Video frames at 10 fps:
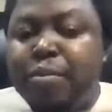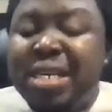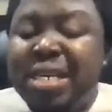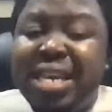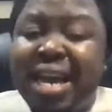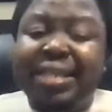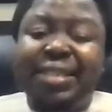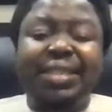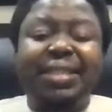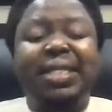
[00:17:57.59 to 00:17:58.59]

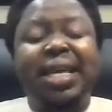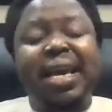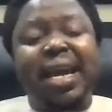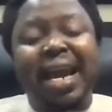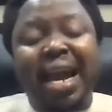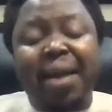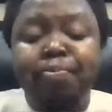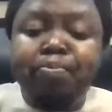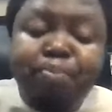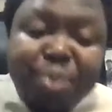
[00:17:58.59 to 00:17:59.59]
Yes, they
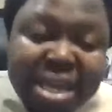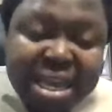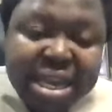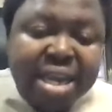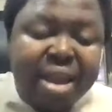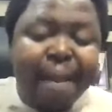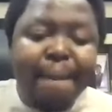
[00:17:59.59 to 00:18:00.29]
can be.